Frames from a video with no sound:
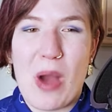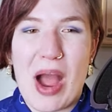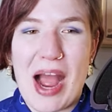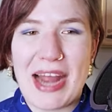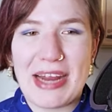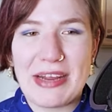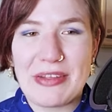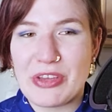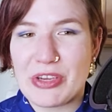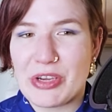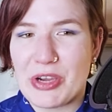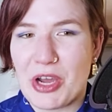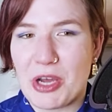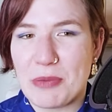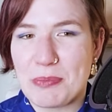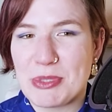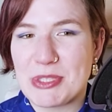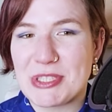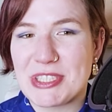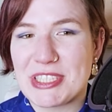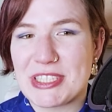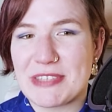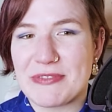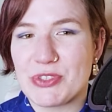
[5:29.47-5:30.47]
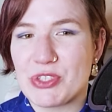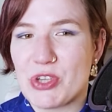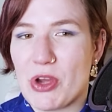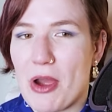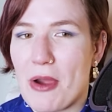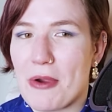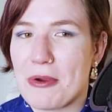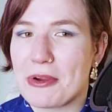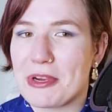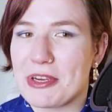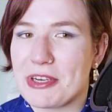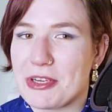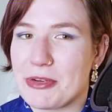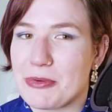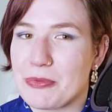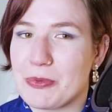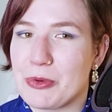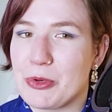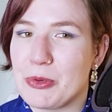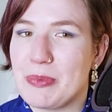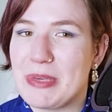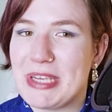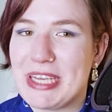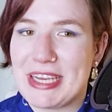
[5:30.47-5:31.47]
why the goblins have targeted
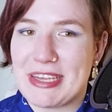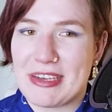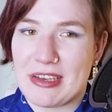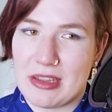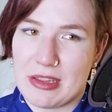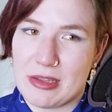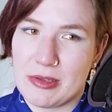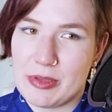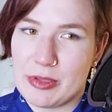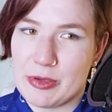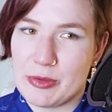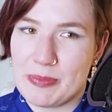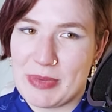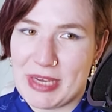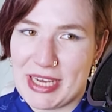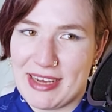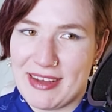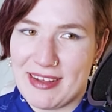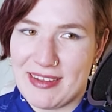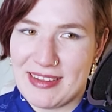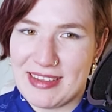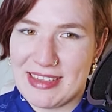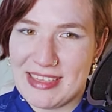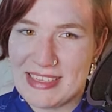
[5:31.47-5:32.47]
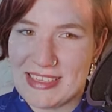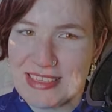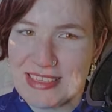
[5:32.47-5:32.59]
Ruby and Lulu Bell.